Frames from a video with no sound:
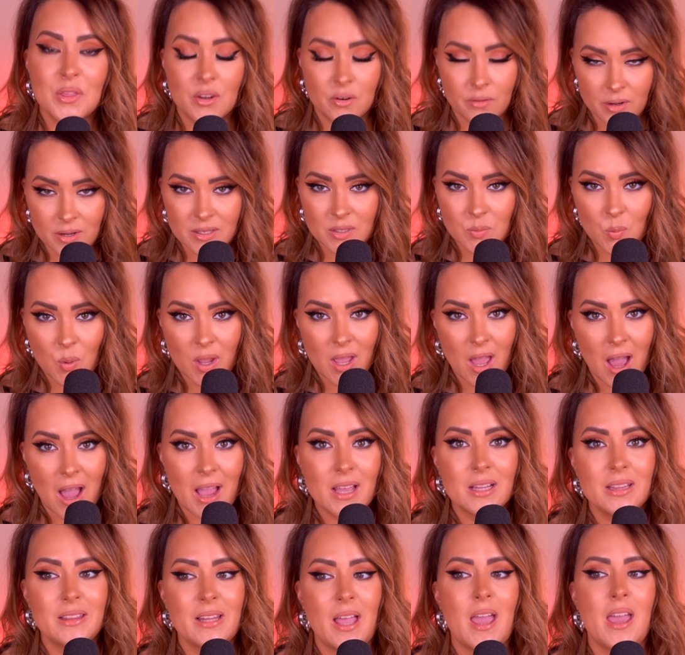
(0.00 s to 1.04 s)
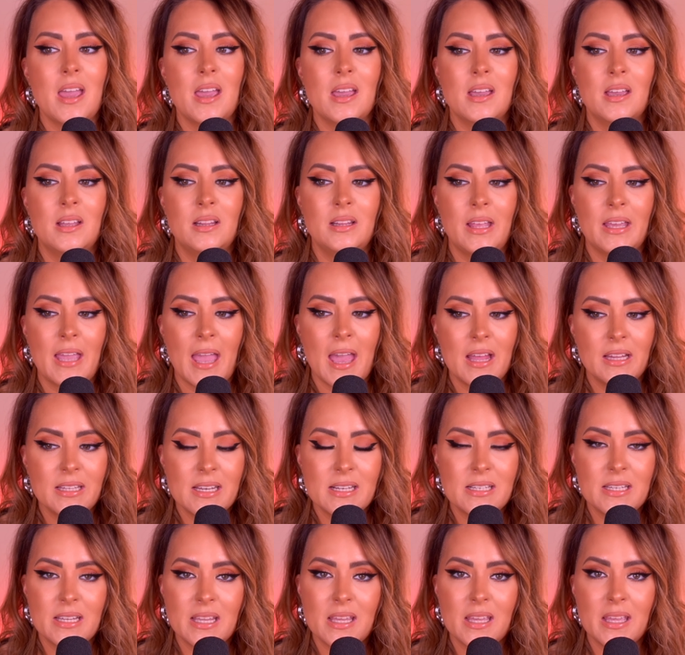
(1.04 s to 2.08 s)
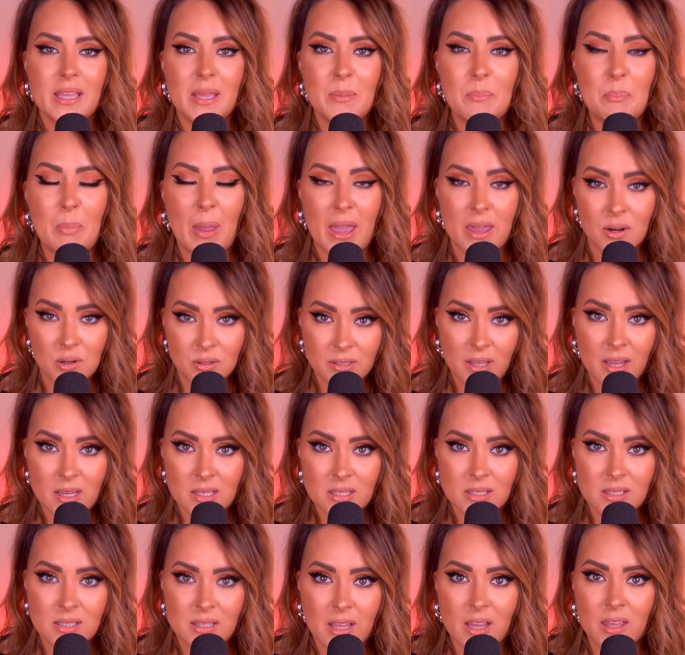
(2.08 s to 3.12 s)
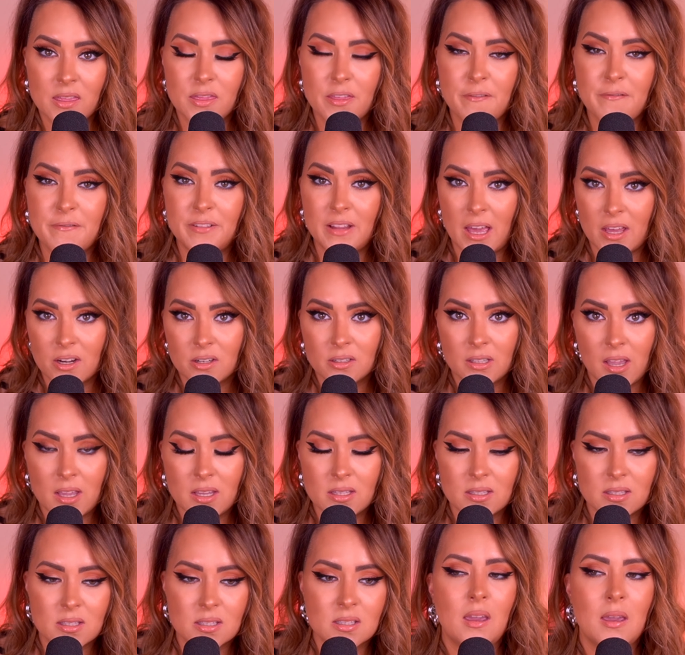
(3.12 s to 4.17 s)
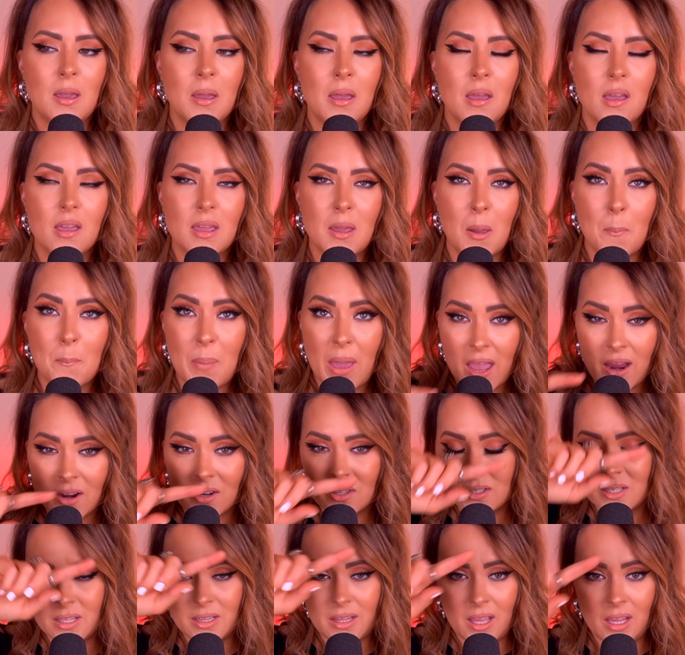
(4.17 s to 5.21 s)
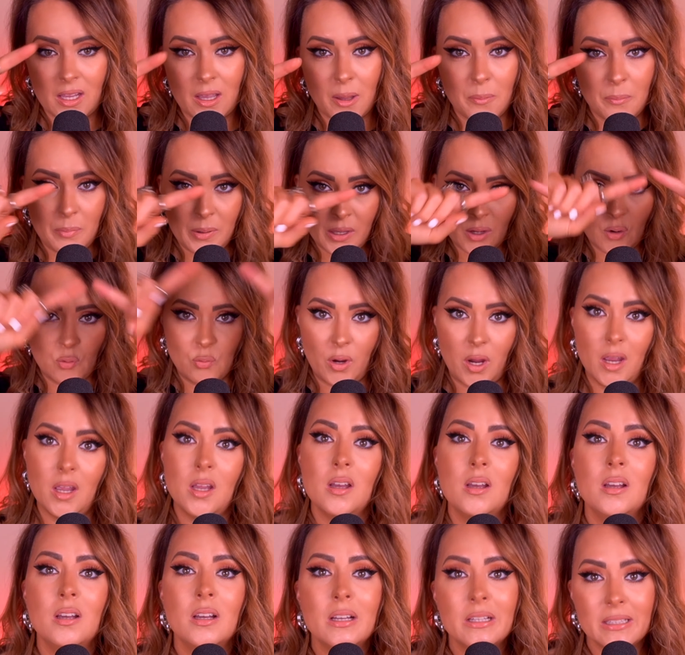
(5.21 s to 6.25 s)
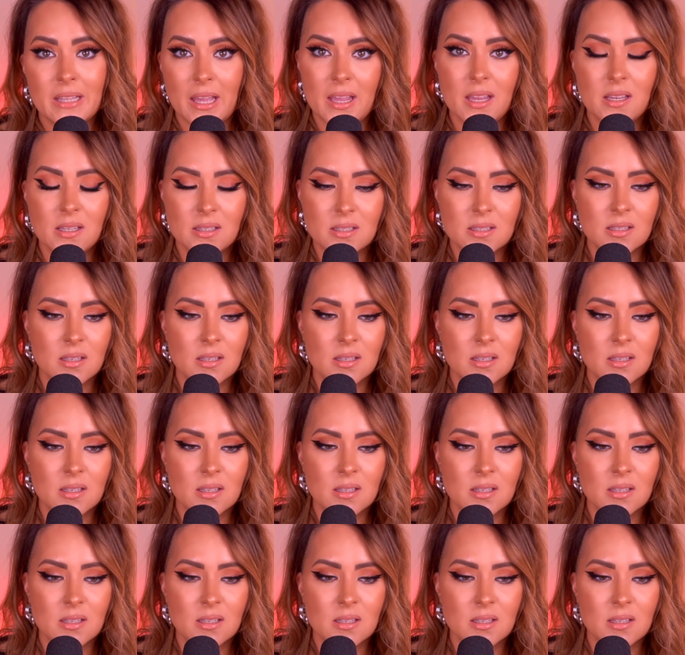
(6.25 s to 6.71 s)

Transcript: the reason why I like LED panel lights, like the flatter lights, compared to like a big ring light,